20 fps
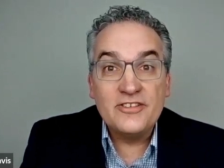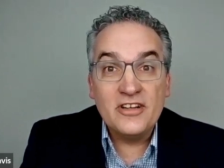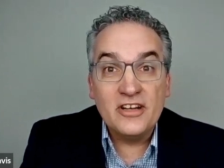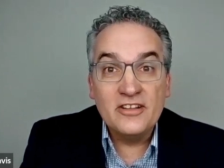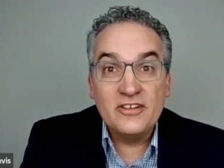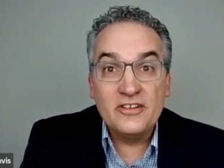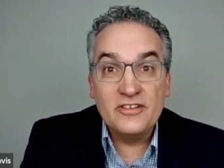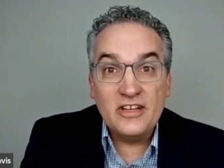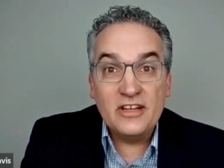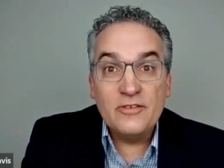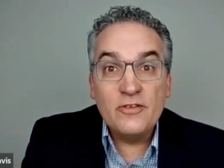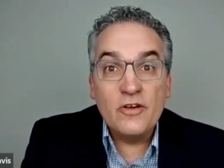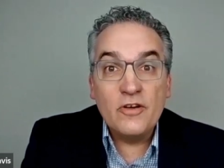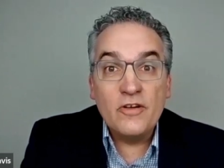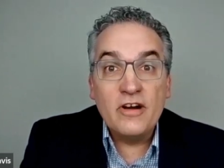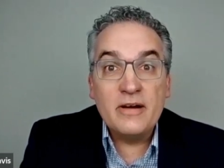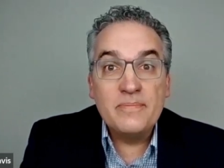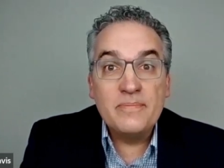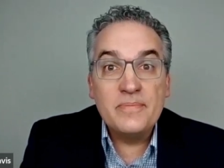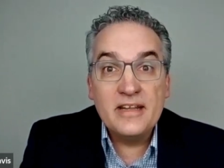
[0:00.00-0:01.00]
Chudler did
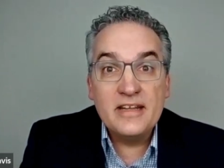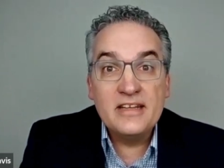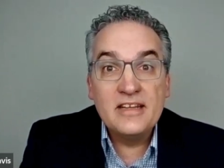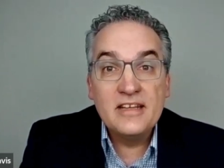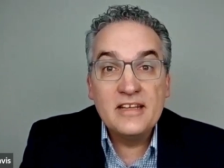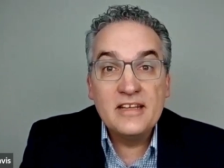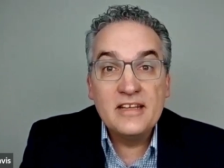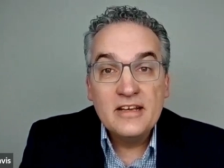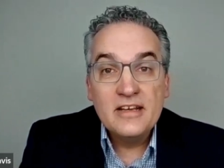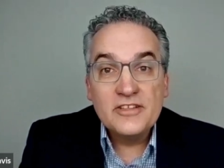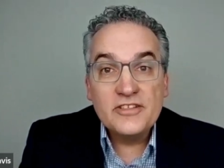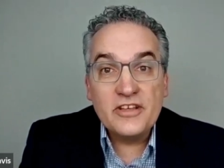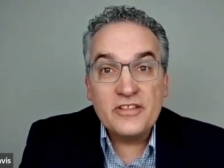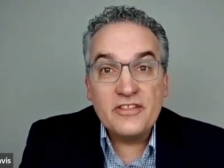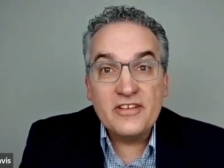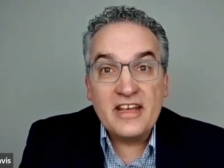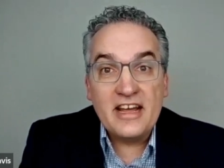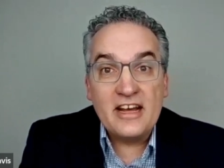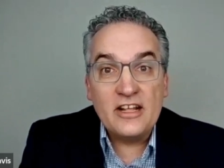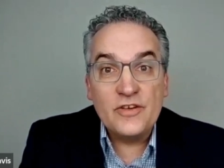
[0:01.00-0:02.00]
grow up in
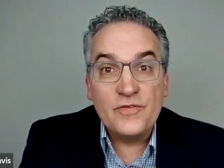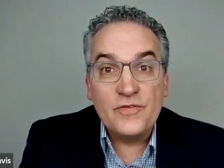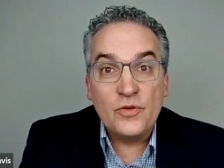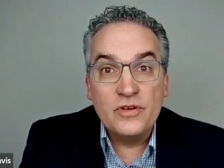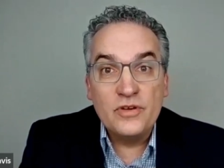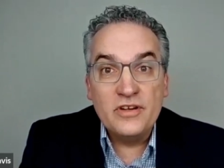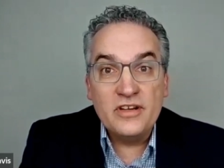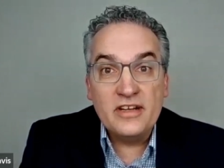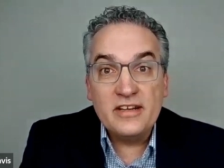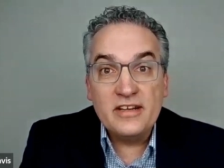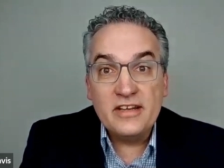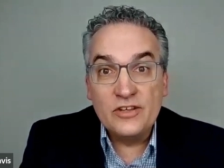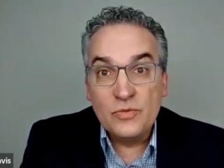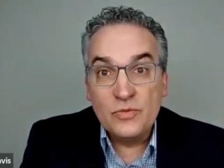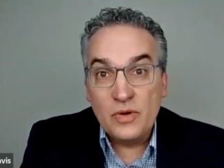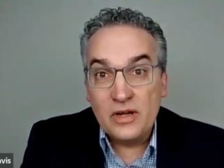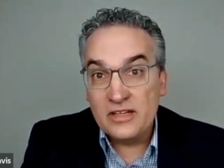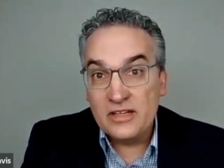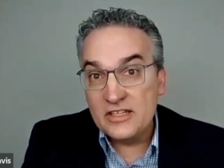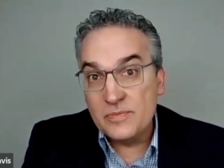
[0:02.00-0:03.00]
Southern California,
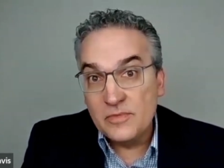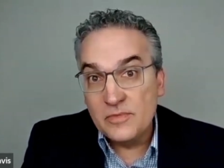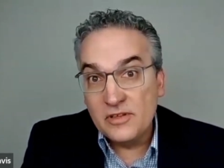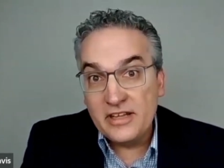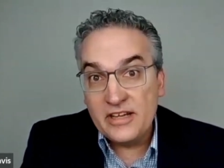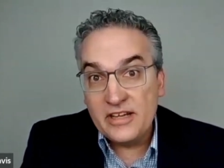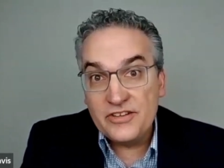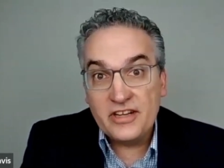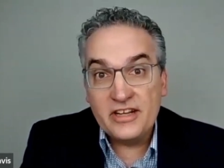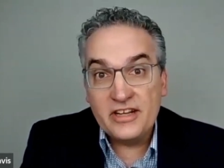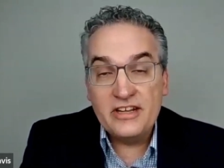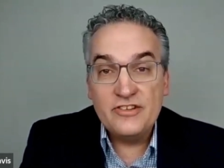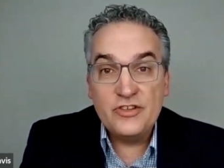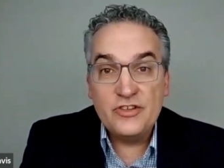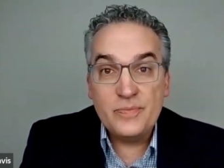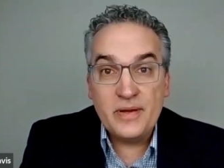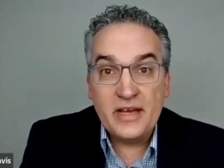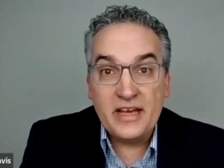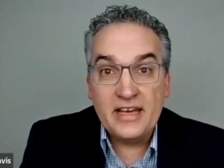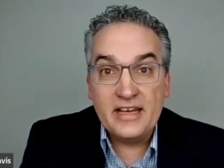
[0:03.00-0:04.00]
as well as Malaysia and
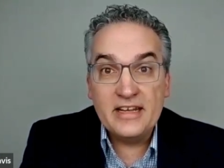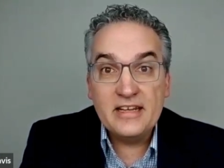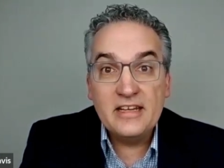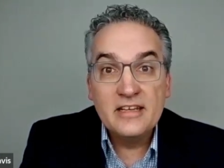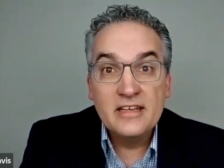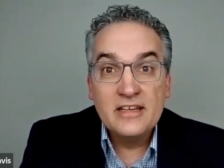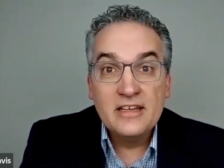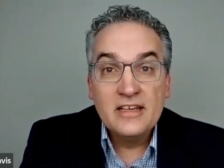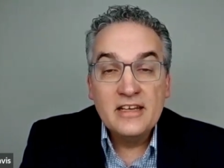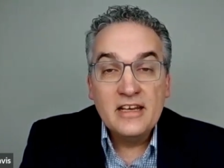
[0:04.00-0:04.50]
Japan.